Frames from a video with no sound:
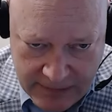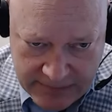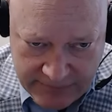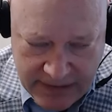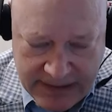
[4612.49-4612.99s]

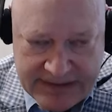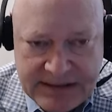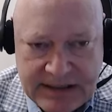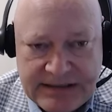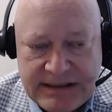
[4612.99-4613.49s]
device
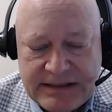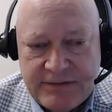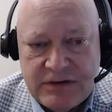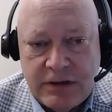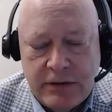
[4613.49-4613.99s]
and sense
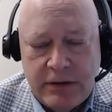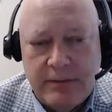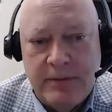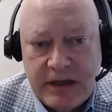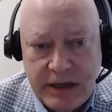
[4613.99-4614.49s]
of security,
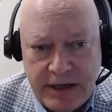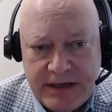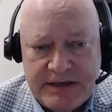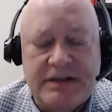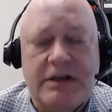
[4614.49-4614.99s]

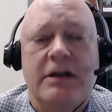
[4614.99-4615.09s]
because